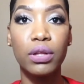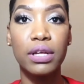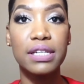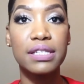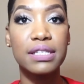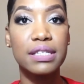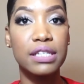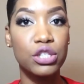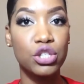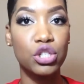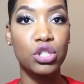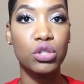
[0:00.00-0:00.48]

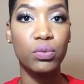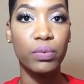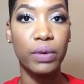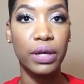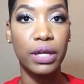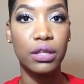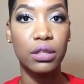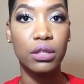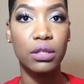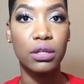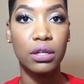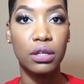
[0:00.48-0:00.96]

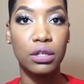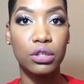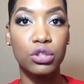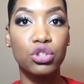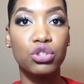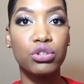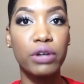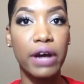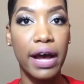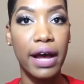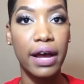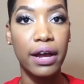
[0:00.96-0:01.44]
accentuate the
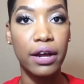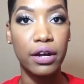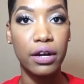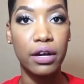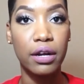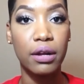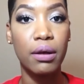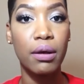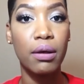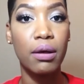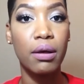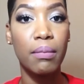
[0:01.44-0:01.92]

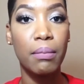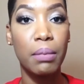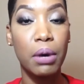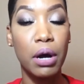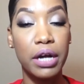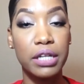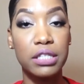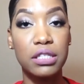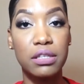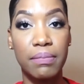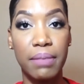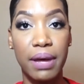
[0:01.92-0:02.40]
drier
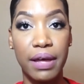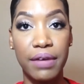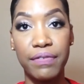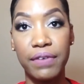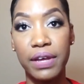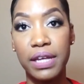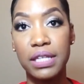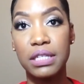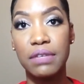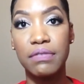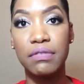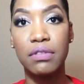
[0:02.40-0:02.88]
parts on my
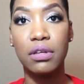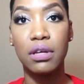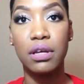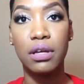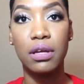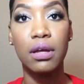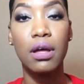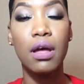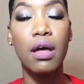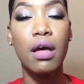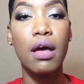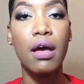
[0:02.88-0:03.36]
face
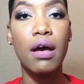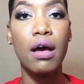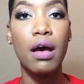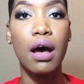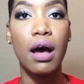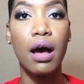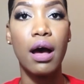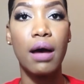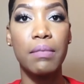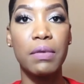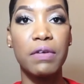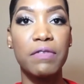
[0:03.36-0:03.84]

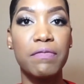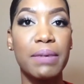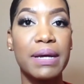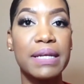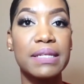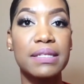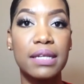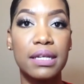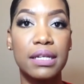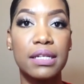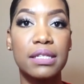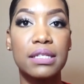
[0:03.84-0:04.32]
if my
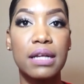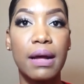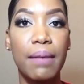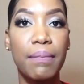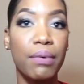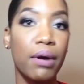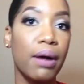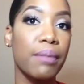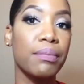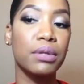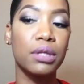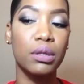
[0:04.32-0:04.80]
skin is
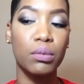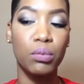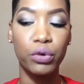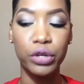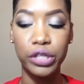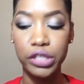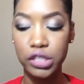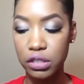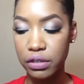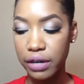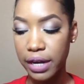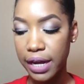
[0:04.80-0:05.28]
not properly
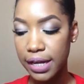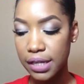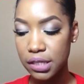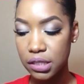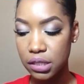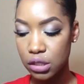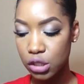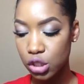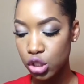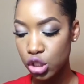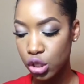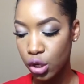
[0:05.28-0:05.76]

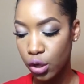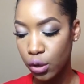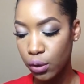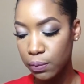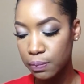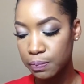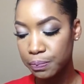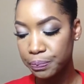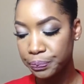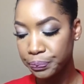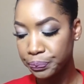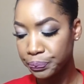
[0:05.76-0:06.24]
moisturized.
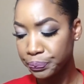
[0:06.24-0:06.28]
So